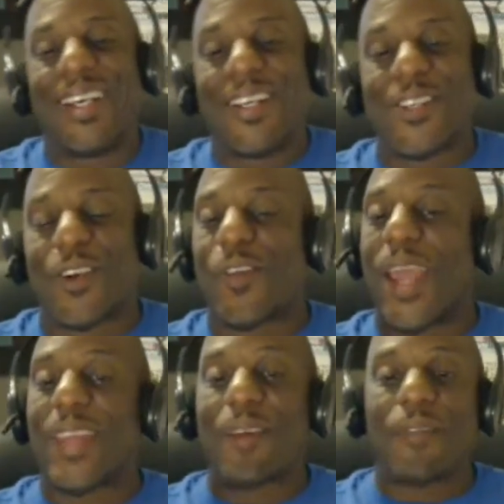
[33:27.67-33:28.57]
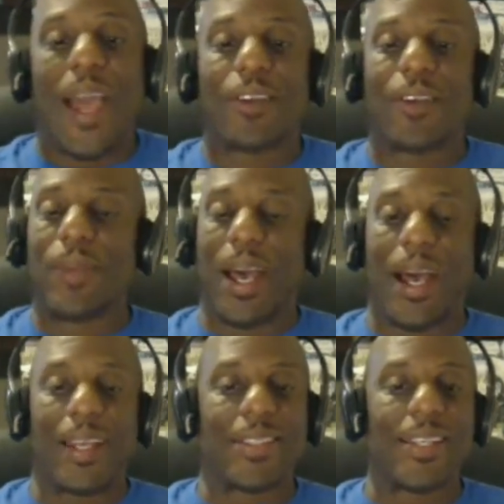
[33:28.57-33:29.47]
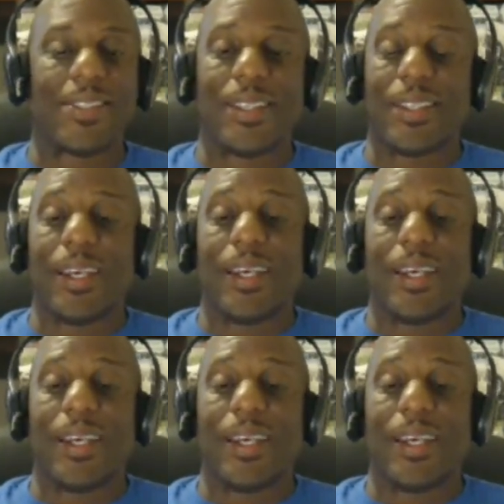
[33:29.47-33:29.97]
So create that vacuum, guys. Listen,